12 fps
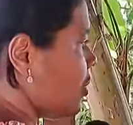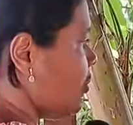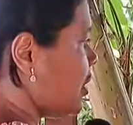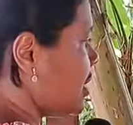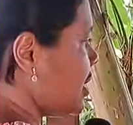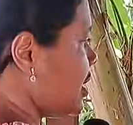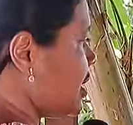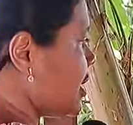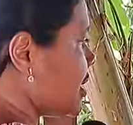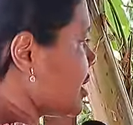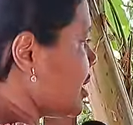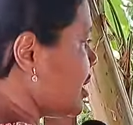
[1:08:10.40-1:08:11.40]
which
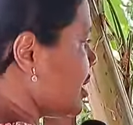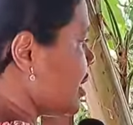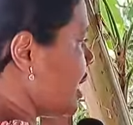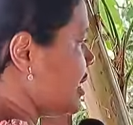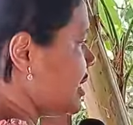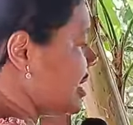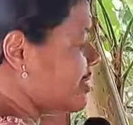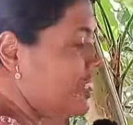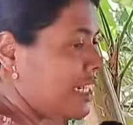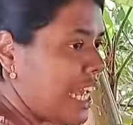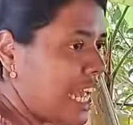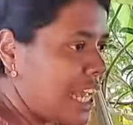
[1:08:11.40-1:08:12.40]
is conceived
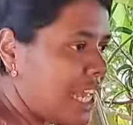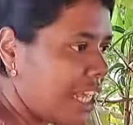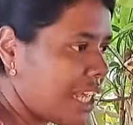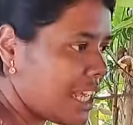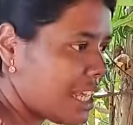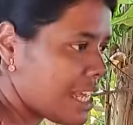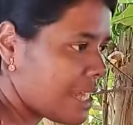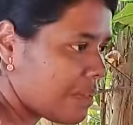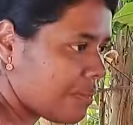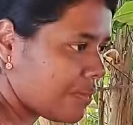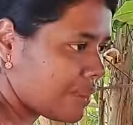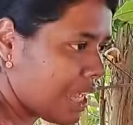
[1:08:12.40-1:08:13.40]
in our
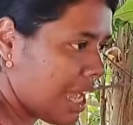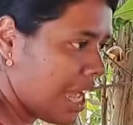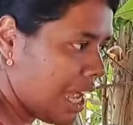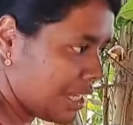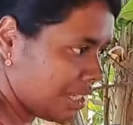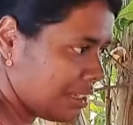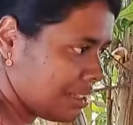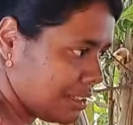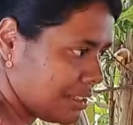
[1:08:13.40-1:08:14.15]
heart.